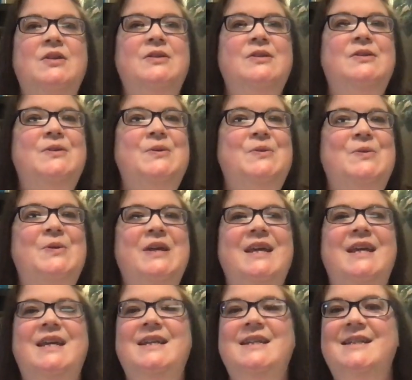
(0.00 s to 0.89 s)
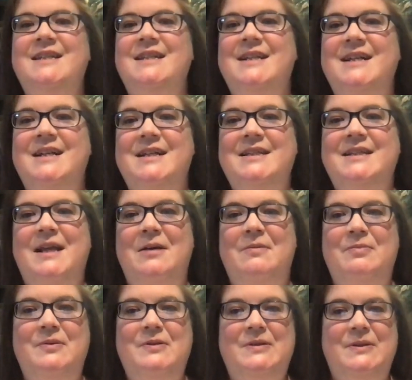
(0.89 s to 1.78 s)
So in today's
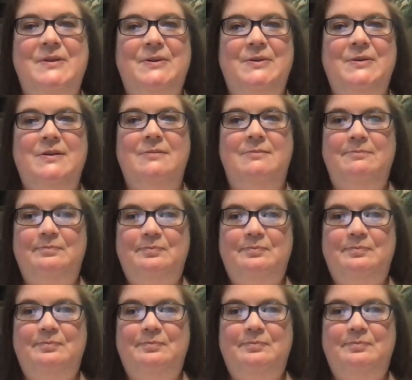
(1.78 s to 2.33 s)
episode,